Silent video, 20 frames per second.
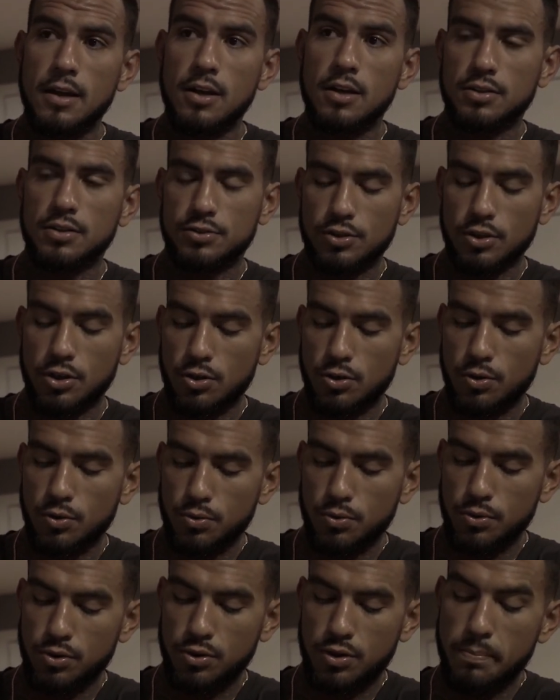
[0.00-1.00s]

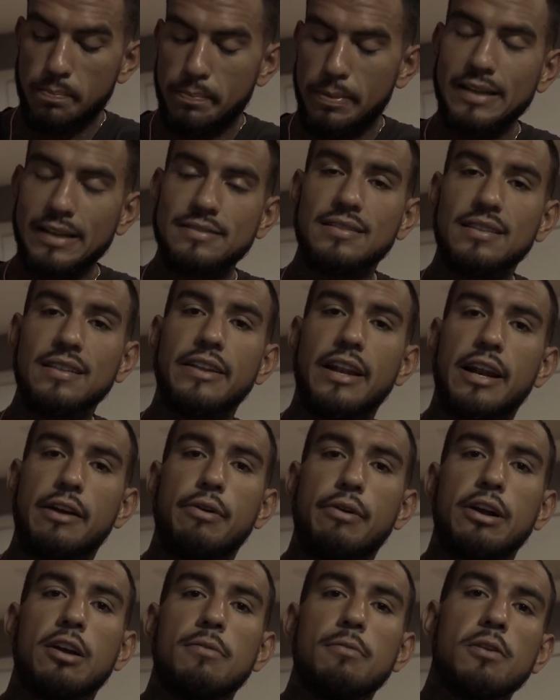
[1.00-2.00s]
So the best thing that I
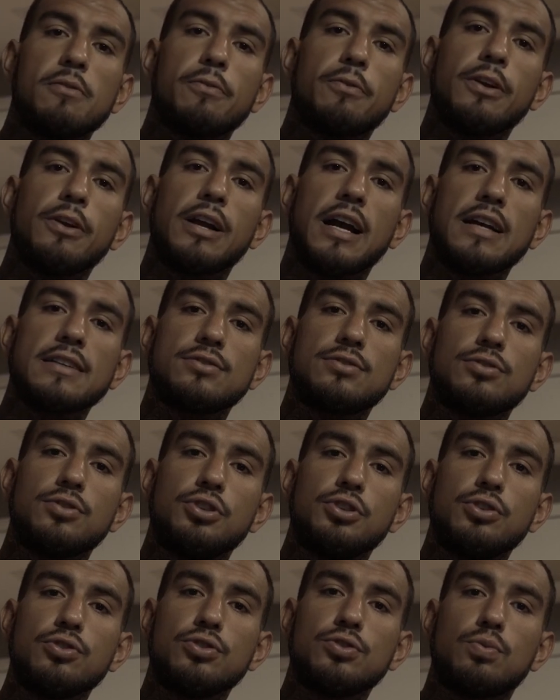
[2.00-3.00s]
recommend for you guys to
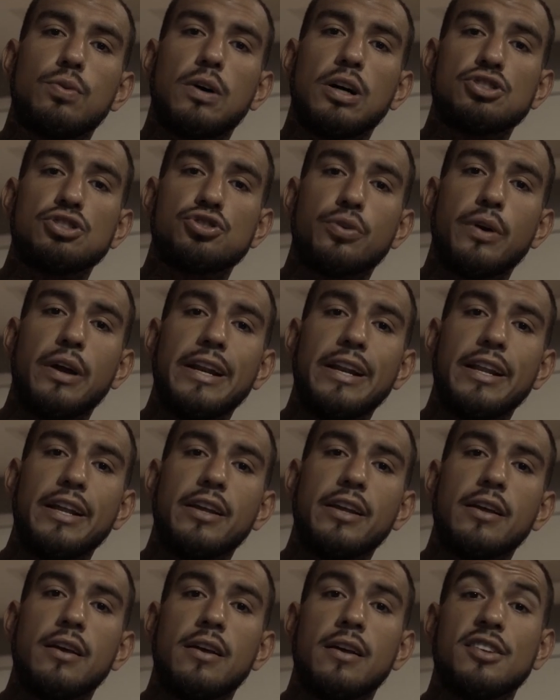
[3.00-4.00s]
use while
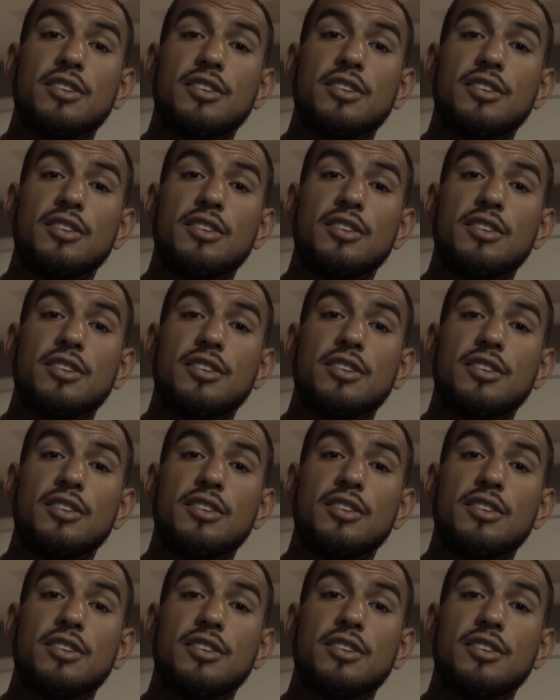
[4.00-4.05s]
training,